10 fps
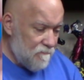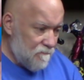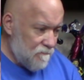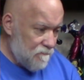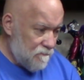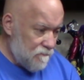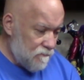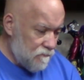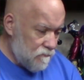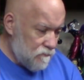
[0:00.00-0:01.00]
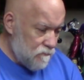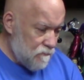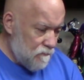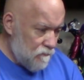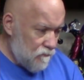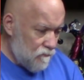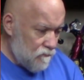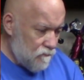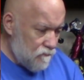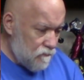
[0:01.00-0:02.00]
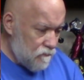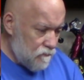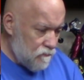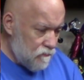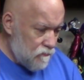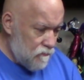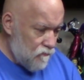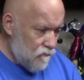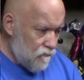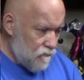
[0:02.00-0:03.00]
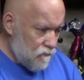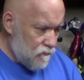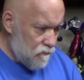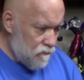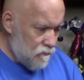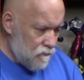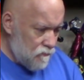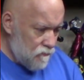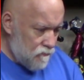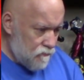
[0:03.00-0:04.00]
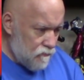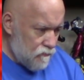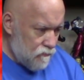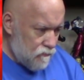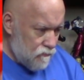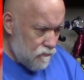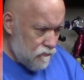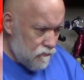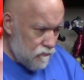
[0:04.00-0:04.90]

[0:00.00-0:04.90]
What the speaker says: No one is speaking in this clip.